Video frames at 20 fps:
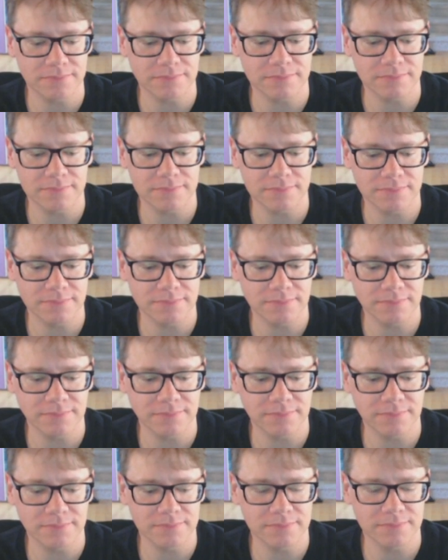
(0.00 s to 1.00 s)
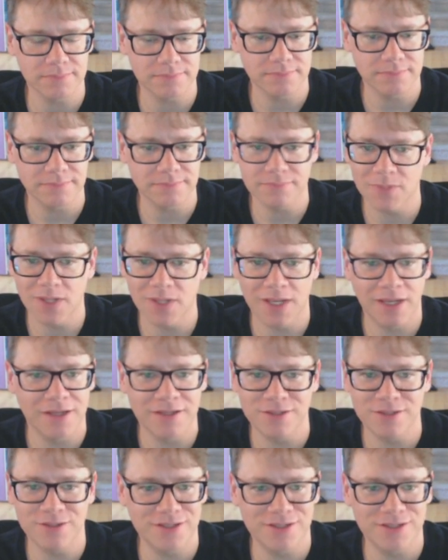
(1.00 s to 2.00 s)
camera or do you try to like
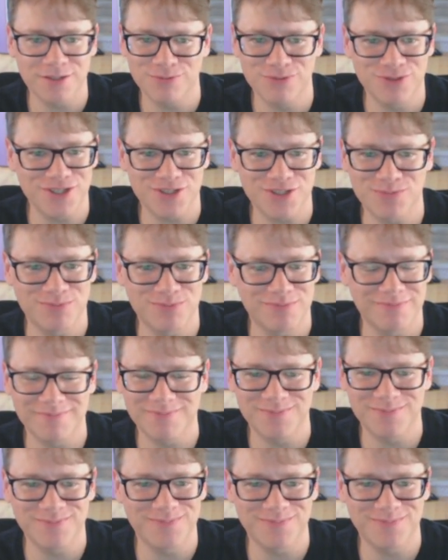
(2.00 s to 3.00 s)
do you ever use multiple?